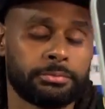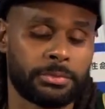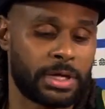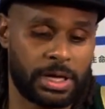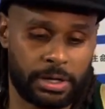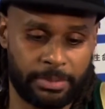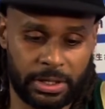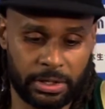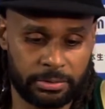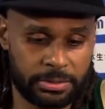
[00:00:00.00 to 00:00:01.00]
Nah,
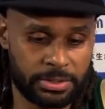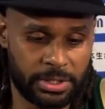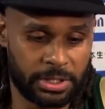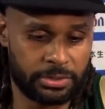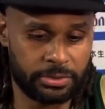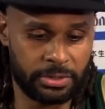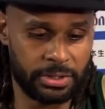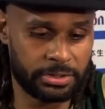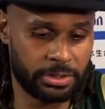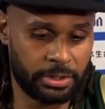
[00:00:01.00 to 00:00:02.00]
mate, that was 2
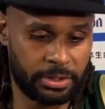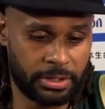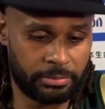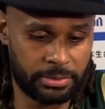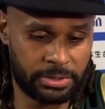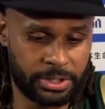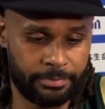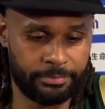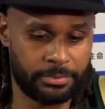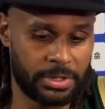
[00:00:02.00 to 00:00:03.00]
years ago. That was
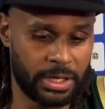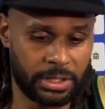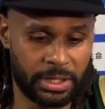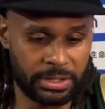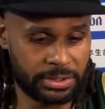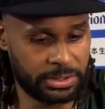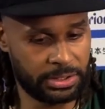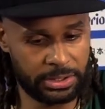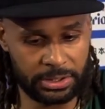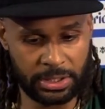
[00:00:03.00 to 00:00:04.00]
done and dusted,
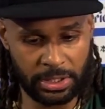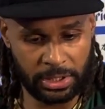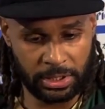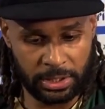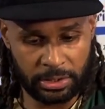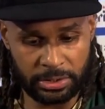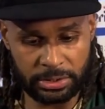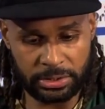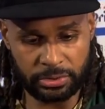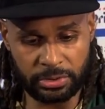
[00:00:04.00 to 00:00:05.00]
and
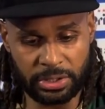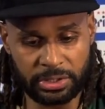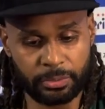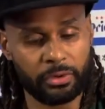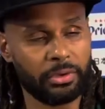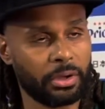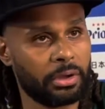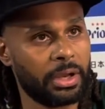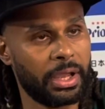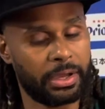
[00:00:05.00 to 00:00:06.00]
it's 2 years moving
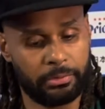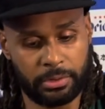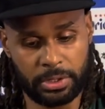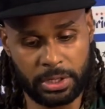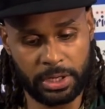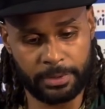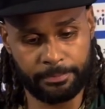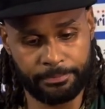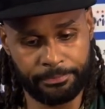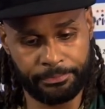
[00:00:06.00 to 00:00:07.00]
on now. And
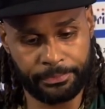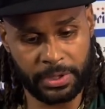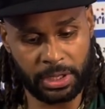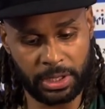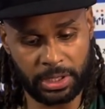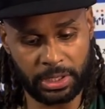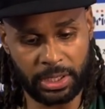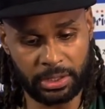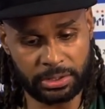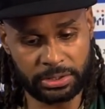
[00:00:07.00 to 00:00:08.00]

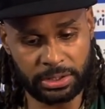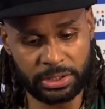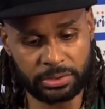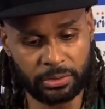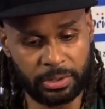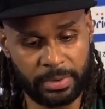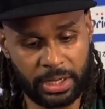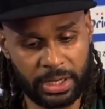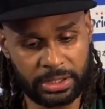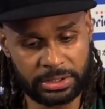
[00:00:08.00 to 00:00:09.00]
again, it is all
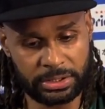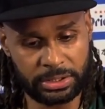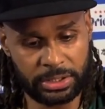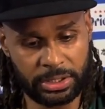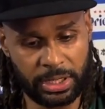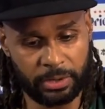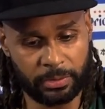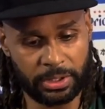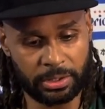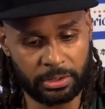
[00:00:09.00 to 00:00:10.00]
about us and how
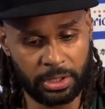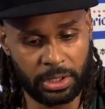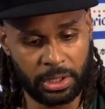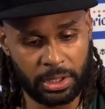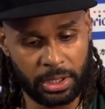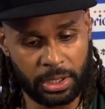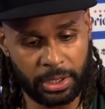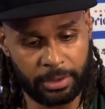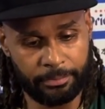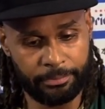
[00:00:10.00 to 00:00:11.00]
we can
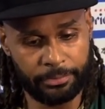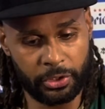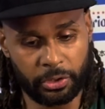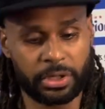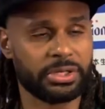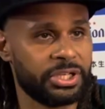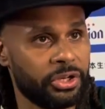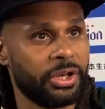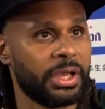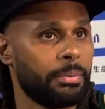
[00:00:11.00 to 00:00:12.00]

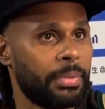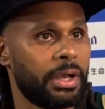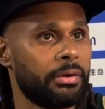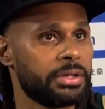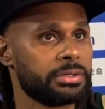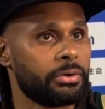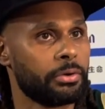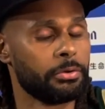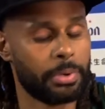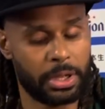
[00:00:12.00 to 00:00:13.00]
continue to get better as a group.